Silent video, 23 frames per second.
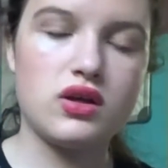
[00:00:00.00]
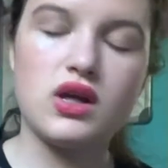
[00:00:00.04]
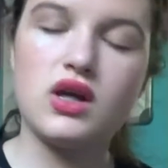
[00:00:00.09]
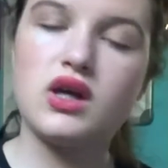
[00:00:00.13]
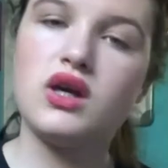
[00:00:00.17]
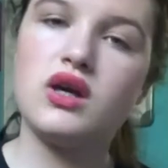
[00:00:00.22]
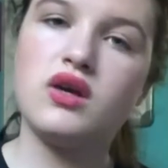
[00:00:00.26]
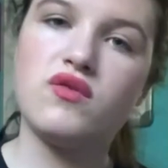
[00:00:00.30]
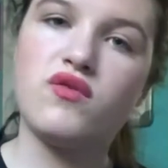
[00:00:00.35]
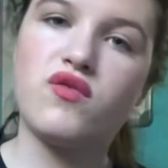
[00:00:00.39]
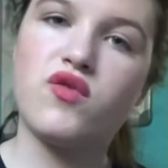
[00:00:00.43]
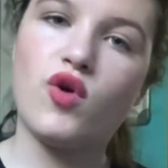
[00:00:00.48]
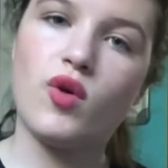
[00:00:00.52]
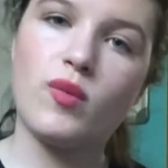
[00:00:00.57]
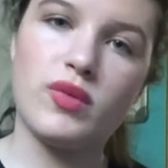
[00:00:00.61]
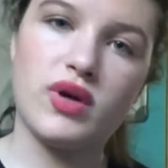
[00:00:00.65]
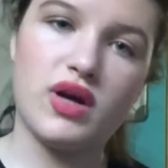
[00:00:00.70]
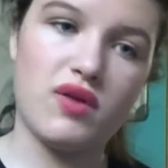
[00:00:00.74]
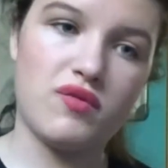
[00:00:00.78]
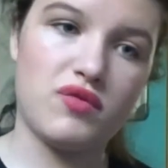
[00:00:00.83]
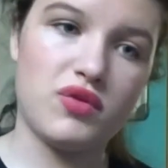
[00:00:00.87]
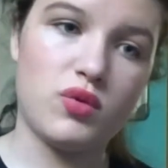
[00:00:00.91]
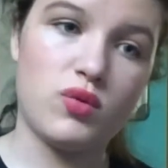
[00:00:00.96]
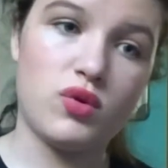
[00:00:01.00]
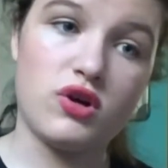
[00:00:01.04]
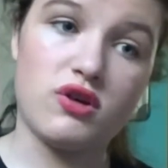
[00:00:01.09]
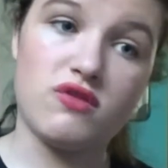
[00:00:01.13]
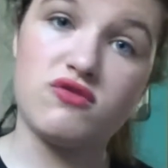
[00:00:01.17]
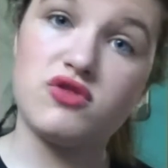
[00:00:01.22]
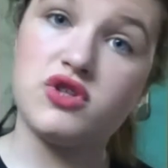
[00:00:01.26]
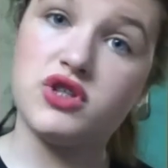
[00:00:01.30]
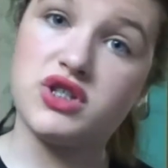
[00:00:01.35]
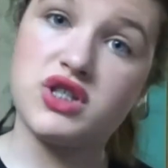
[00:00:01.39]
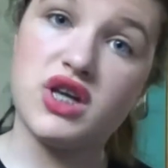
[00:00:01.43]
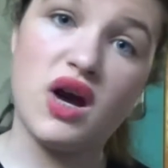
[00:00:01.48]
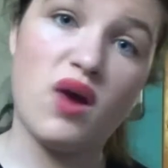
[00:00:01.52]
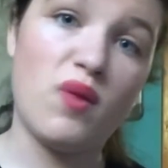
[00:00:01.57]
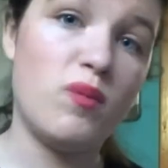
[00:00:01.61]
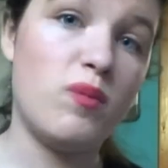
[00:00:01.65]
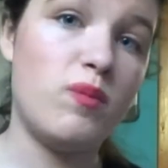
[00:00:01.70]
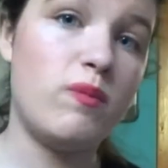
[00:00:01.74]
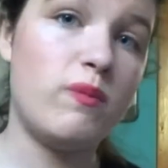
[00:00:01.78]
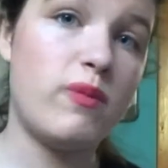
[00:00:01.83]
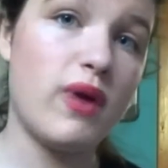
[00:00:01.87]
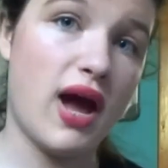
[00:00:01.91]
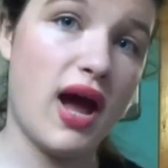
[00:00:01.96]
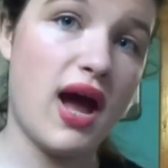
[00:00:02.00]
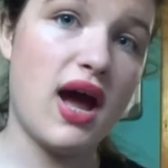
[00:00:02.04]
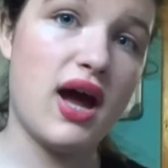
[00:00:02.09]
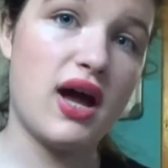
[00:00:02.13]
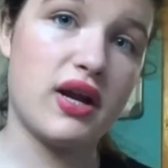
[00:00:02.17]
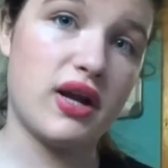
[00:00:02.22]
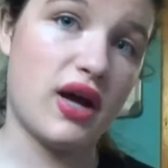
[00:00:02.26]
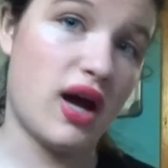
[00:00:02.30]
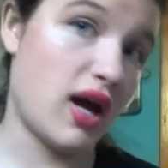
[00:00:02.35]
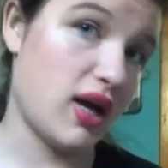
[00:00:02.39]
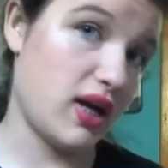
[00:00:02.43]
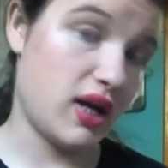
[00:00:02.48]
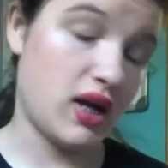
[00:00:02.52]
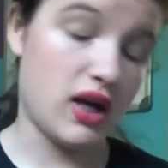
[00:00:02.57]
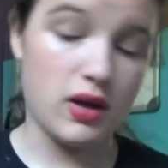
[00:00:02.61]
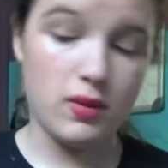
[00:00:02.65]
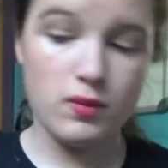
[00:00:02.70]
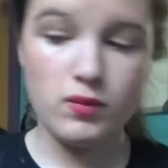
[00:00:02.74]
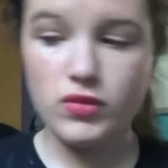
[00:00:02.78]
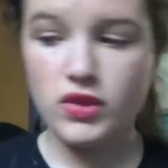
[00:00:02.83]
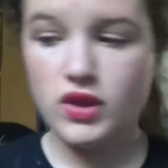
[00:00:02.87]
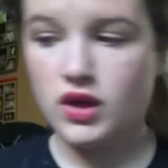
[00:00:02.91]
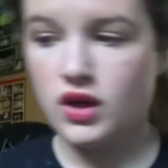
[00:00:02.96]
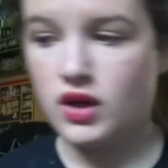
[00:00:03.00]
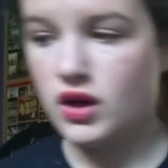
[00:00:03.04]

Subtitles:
informing everyone of just how bad I am,